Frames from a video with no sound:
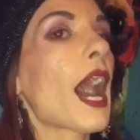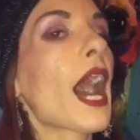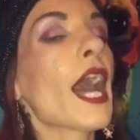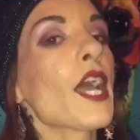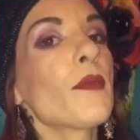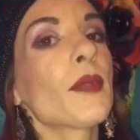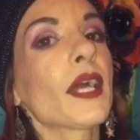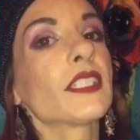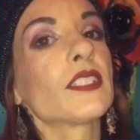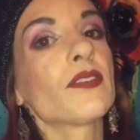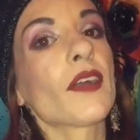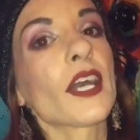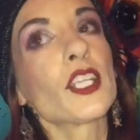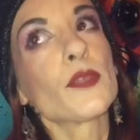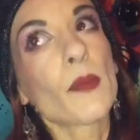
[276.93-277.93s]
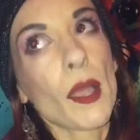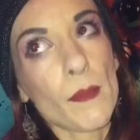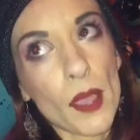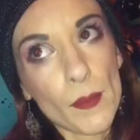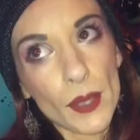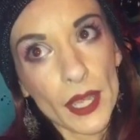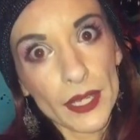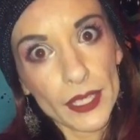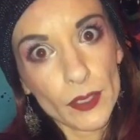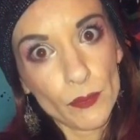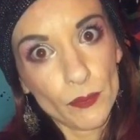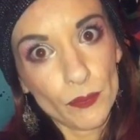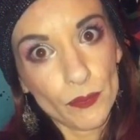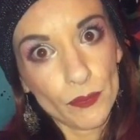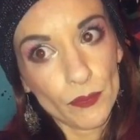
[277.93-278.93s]
I am not defined by my body.
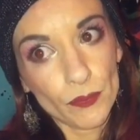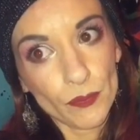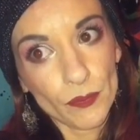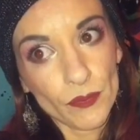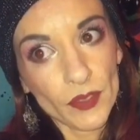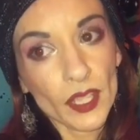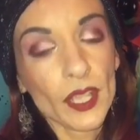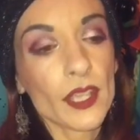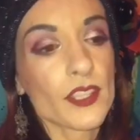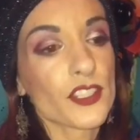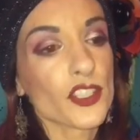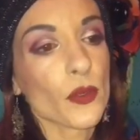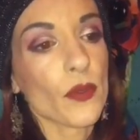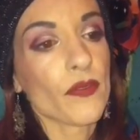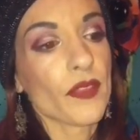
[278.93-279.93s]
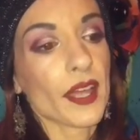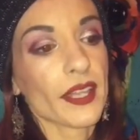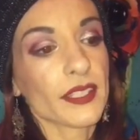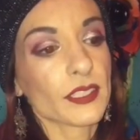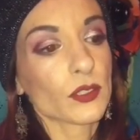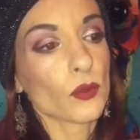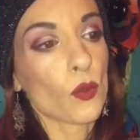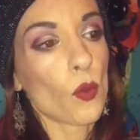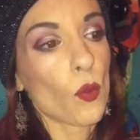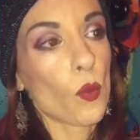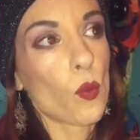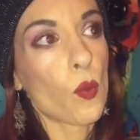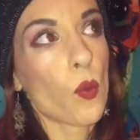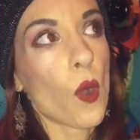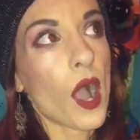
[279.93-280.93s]
So if that is
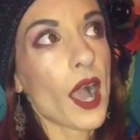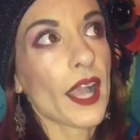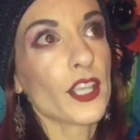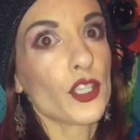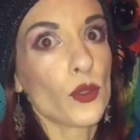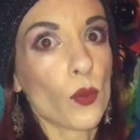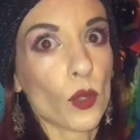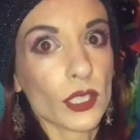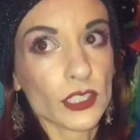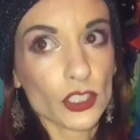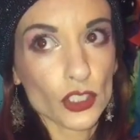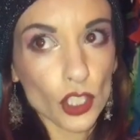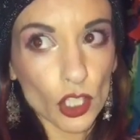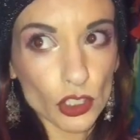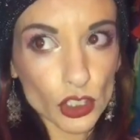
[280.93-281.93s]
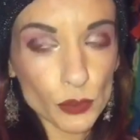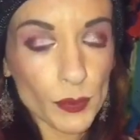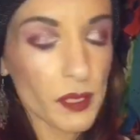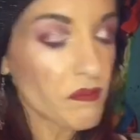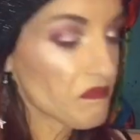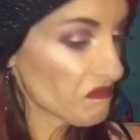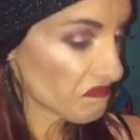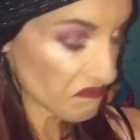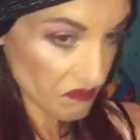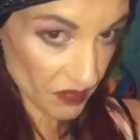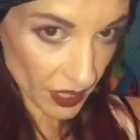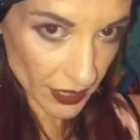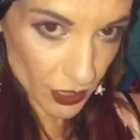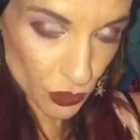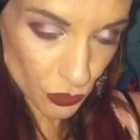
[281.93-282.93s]
why you want to talk to me,
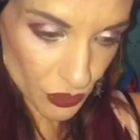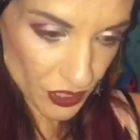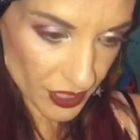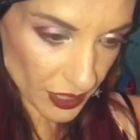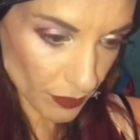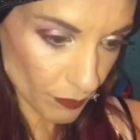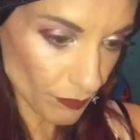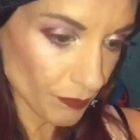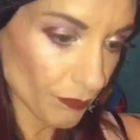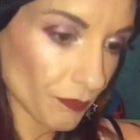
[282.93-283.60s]
not interested.